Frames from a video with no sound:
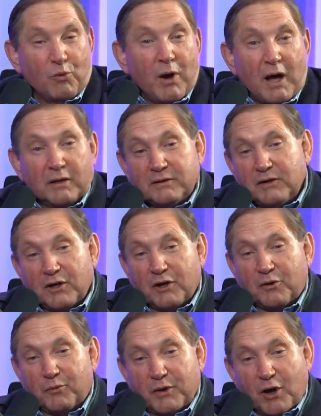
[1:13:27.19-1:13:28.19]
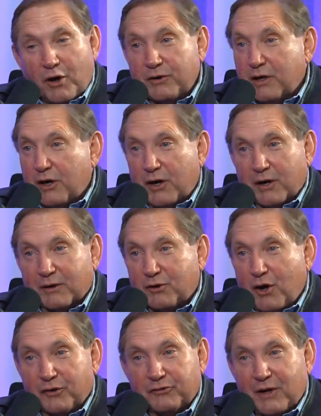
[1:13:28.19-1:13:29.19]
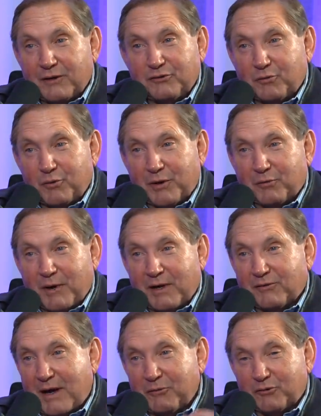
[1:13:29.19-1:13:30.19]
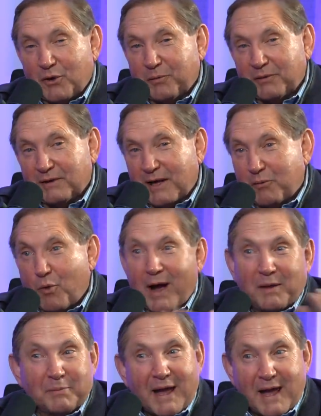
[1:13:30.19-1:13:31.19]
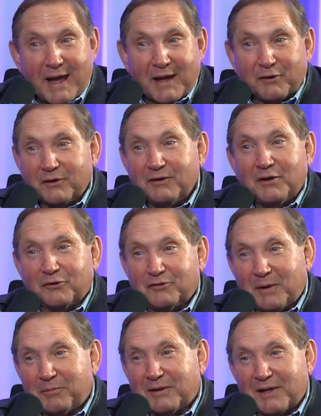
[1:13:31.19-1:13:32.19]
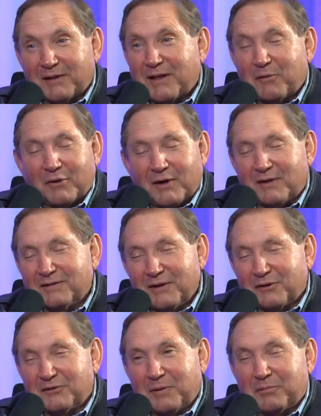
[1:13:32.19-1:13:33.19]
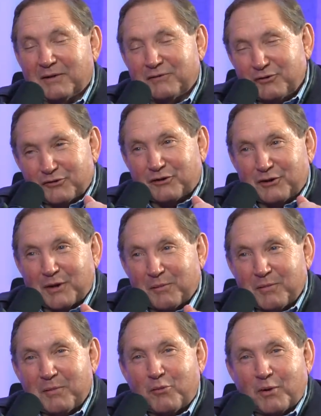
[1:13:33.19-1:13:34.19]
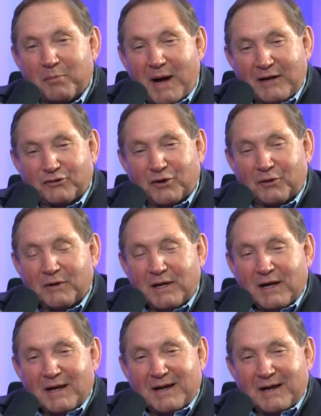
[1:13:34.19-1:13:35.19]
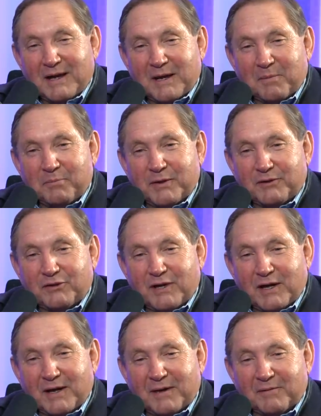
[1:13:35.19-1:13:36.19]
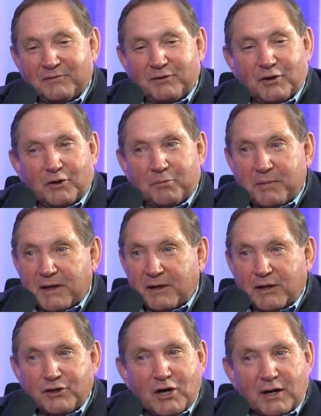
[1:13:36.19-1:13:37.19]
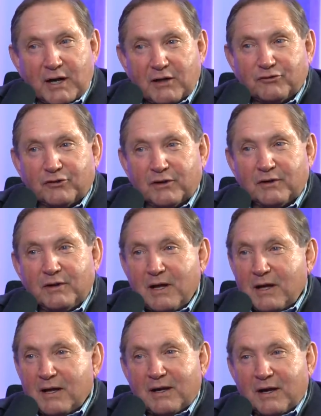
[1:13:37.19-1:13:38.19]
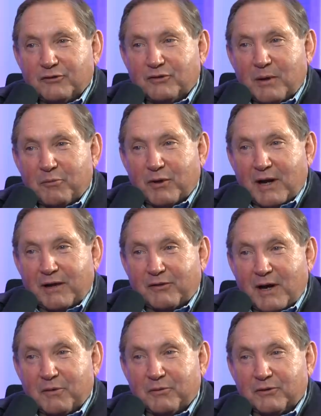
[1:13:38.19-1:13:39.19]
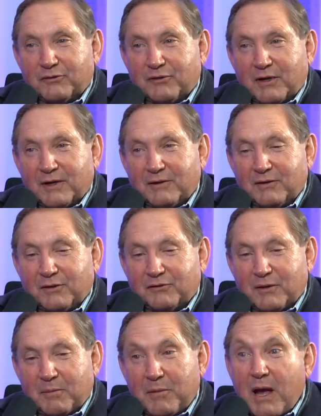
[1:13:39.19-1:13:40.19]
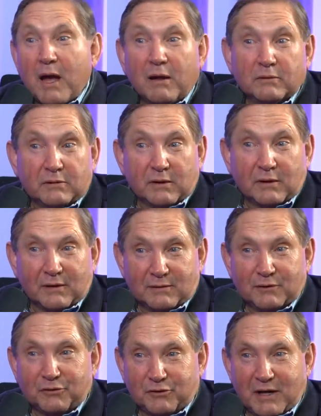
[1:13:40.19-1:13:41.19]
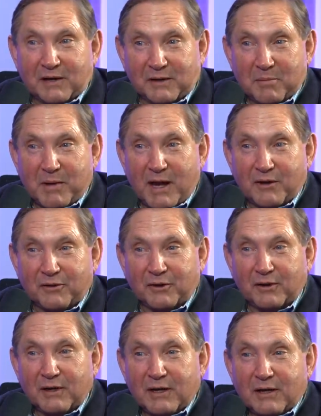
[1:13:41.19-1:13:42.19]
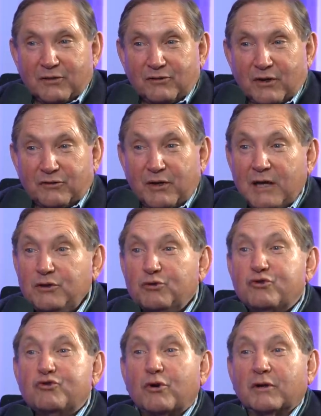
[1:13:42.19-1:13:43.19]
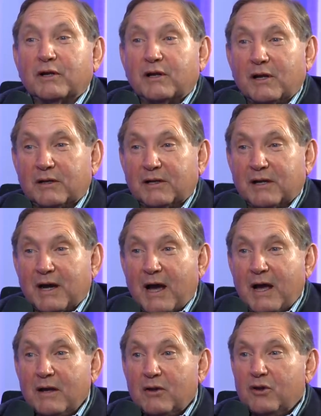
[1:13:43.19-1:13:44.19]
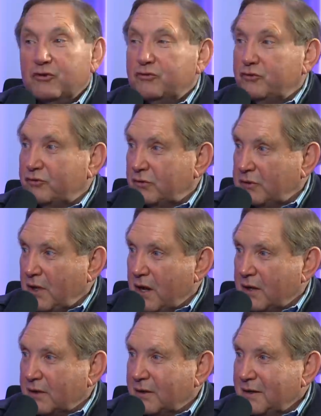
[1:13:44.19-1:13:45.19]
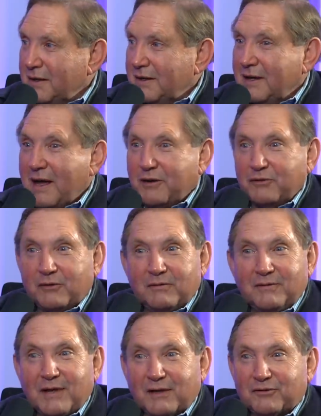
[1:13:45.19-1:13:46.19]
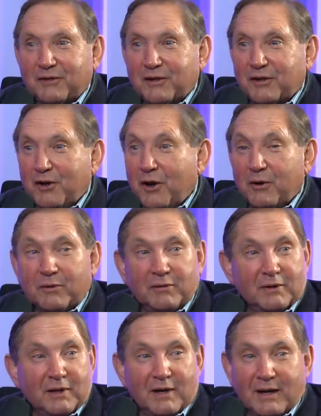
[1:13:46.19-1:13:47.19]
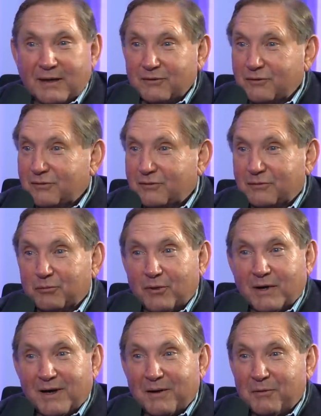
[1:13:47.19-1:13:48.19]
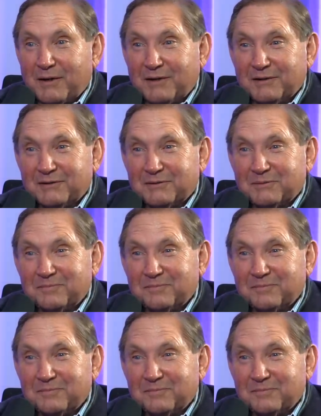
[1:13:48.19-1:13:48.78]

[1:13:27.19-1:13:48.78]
Well, you know, we all get our call signs in weird ways. I was hoping like Wild Man or, you know, something like that. We're all, you know, something just a little bit more macho. But, you know, being a young ensign, someone I thought was, you know, some elder lieutenant commander says, hey, you short little ugly guy, slug. And next thing you know, that's what I was.